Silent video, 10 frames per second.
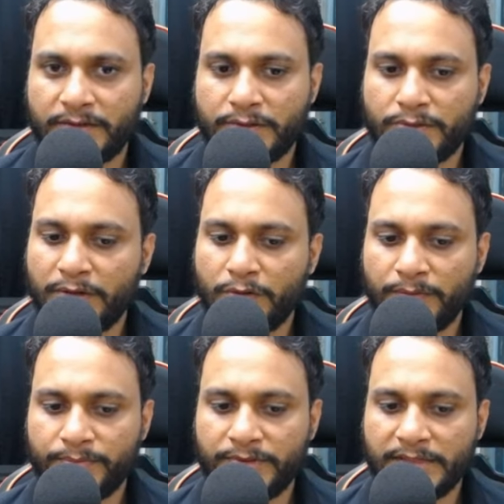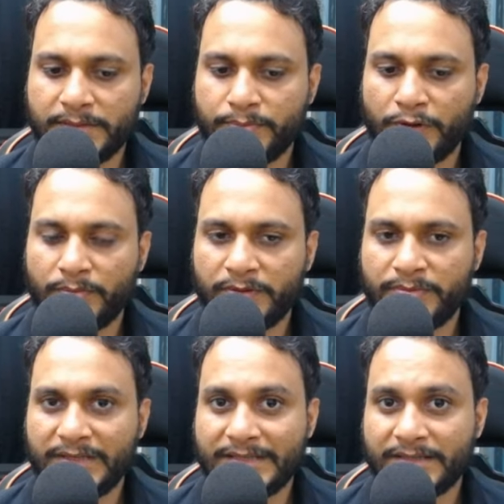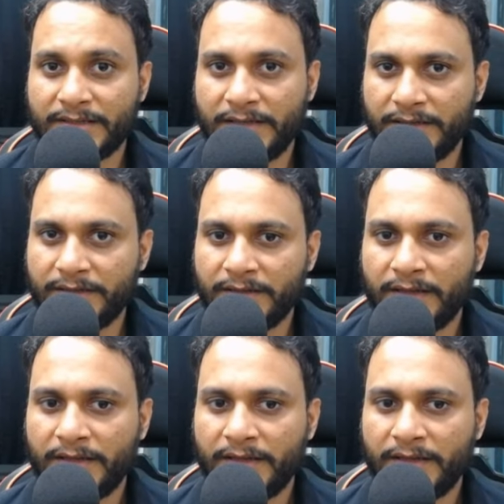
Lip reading: So I hope this problem is clear.